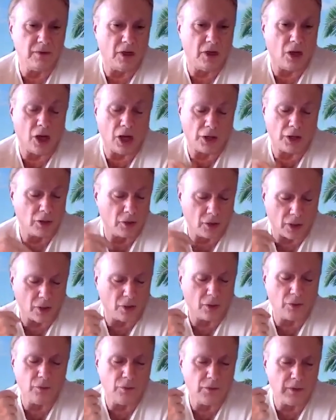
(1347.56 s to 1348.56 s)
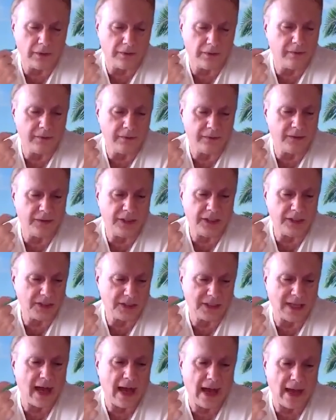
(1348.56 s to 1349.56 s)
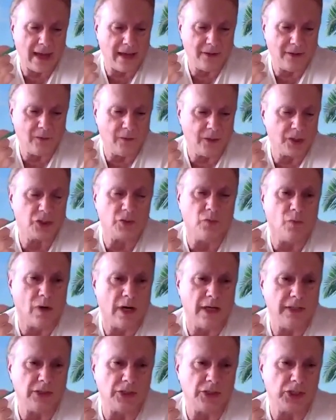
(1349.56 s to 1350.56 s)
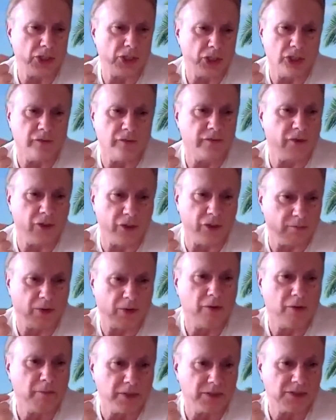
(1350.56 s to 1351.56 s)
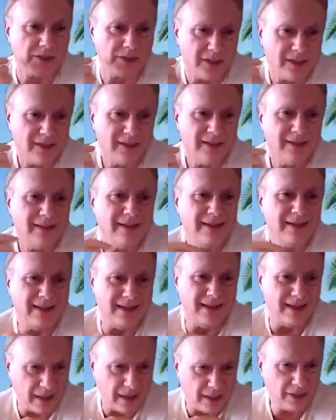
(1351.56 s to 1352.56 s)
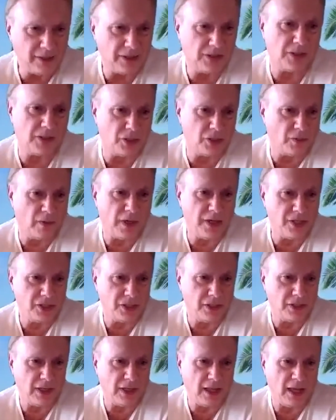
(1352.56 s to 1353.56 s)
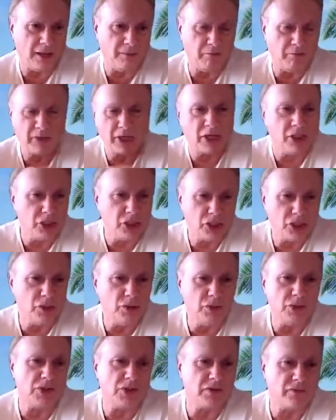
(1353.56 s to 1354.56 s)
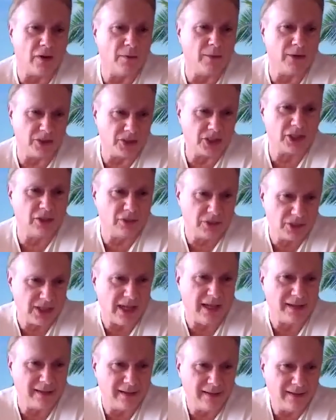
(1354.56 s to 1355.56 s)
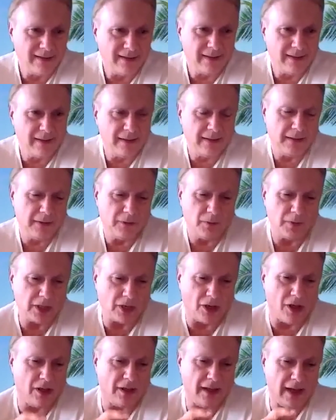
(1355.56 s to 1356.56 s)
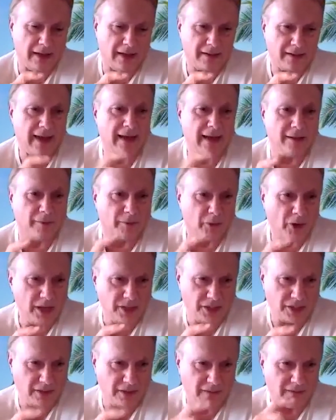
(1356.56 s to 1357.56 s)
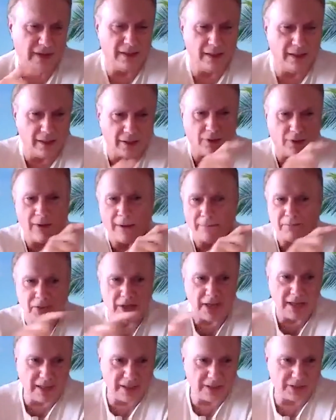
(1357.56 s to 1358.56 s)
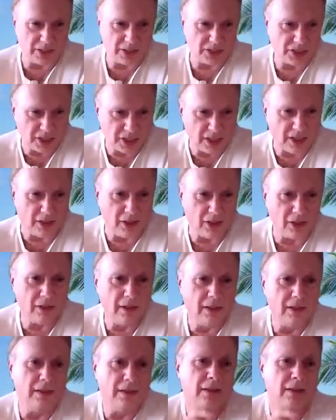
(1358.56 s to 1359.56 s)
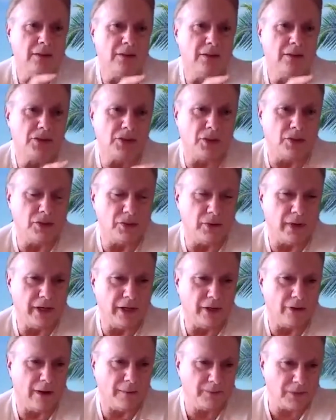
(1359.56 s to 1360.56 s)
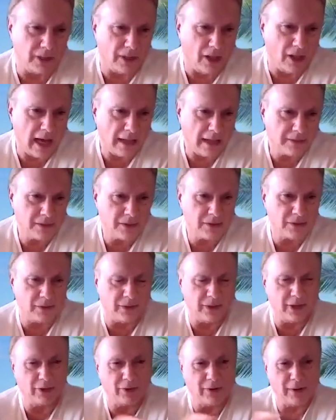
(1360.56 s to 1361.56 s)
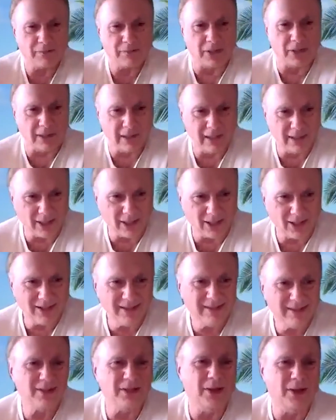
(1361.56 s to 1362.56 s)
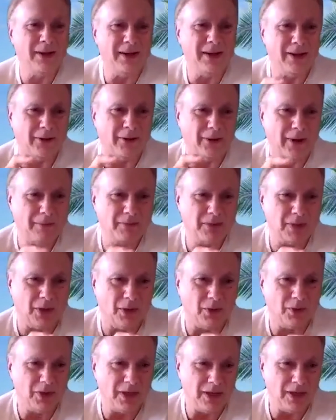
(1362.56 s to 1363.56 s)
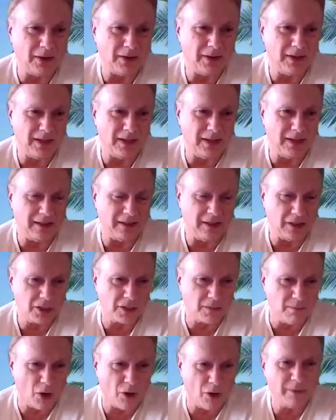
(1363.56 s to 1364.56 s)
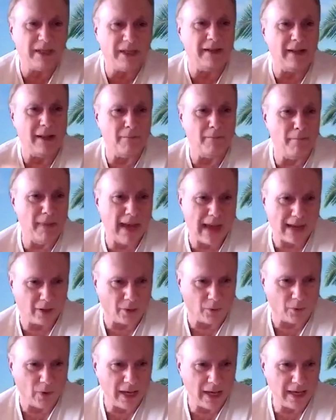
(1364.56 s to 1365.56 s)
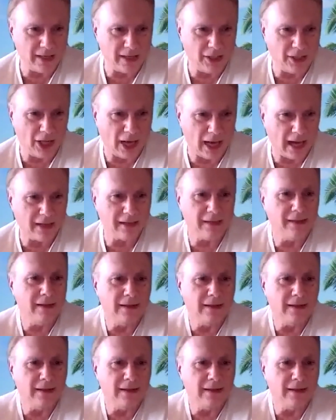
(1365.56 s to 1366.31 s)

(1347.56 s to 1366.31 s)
on her own decide which ones served her purpose in any situation and pick and choose from her skill set. We call that calibration, right? Interrupting is a skill. So do I interrupt a lot? Do I interrupt a little? Do I interrupt only at this moment and then back away and not?